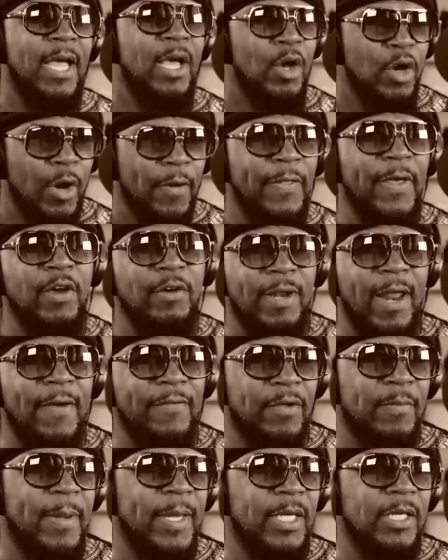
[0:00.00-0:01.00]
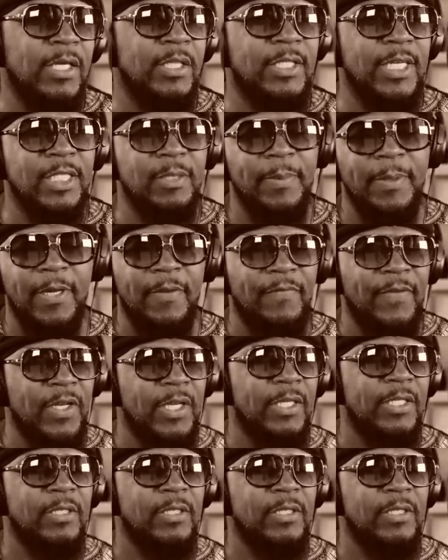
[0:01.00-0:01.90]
or they're going to have to make an adjustment to fit into